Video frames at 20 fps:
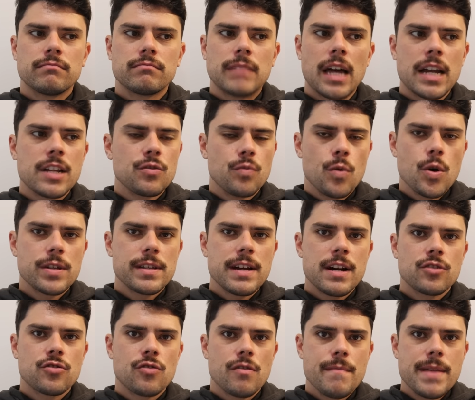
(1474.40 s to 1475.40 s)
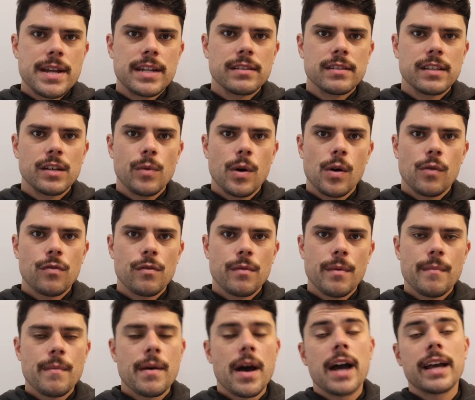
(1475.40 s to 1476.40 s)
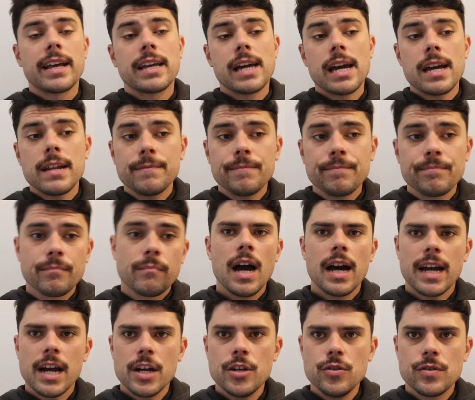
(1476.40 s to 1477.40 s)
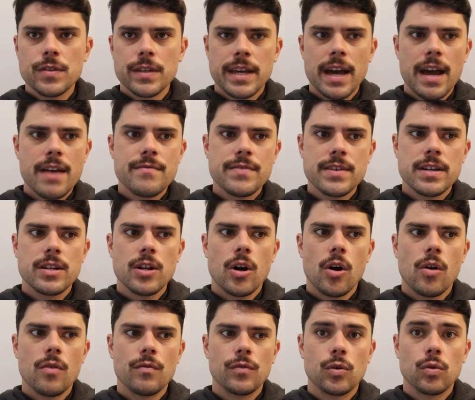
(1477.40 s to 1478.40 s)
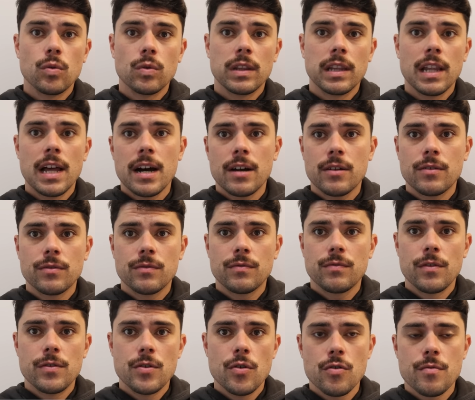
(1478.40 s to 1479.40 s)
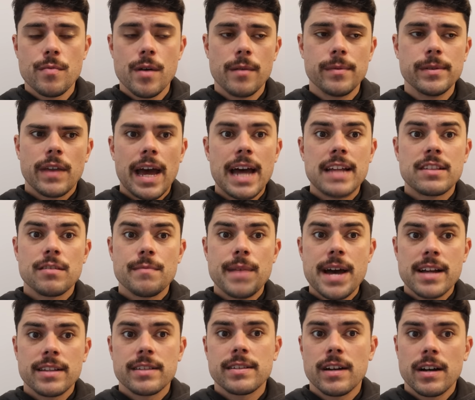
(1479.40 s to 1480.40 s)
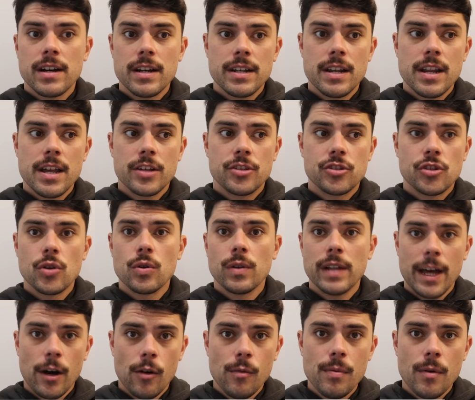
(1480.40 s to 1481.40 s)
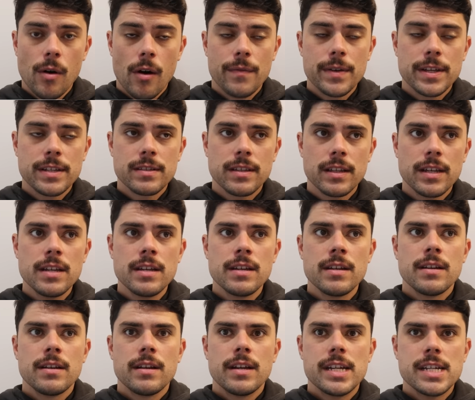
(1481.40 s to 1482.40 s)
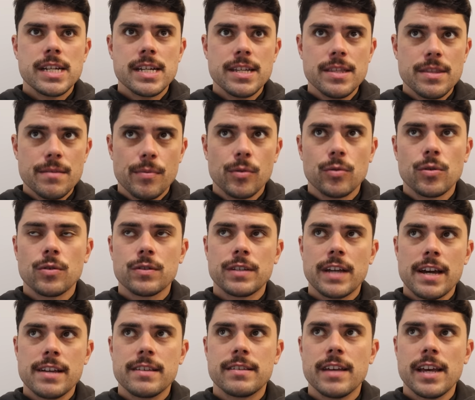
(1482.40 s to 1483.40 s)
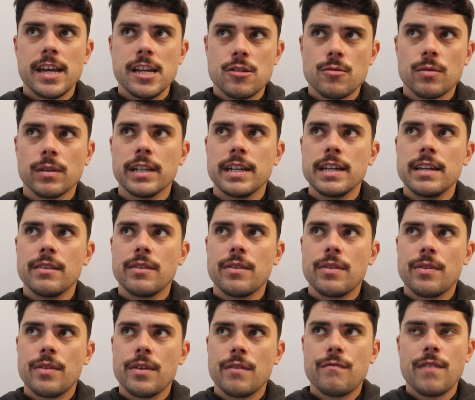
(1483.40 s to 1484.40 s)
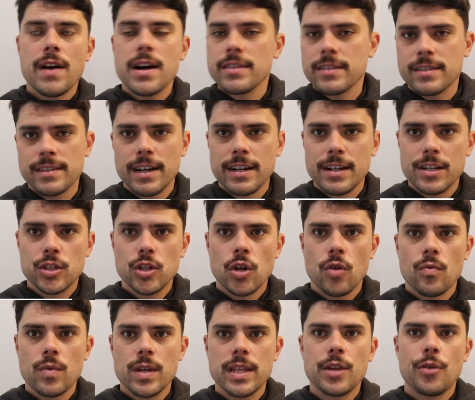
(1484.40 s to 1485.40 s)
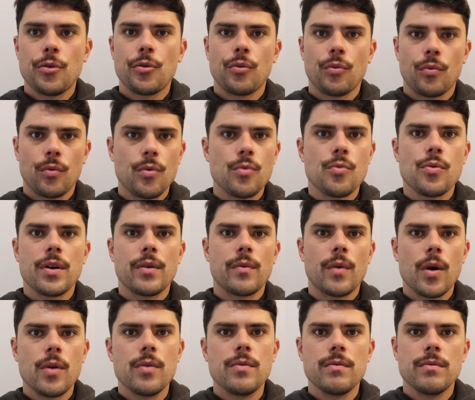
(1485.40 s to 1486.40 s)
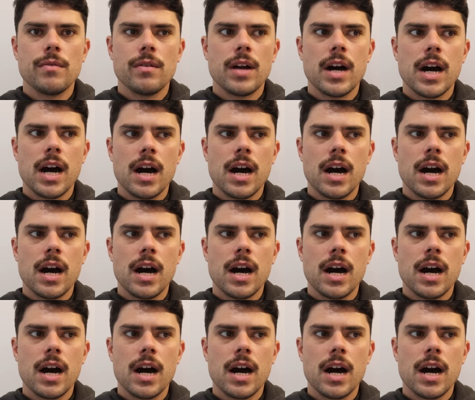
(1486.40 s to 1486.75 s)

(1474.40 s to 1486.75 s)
That has worked out tremendously well from them. Again, I can't use the caveat of good luck for North Melbourne. They had some outside external help, obviously. In the Bulldogs' case, equally, the father-son is not really through their own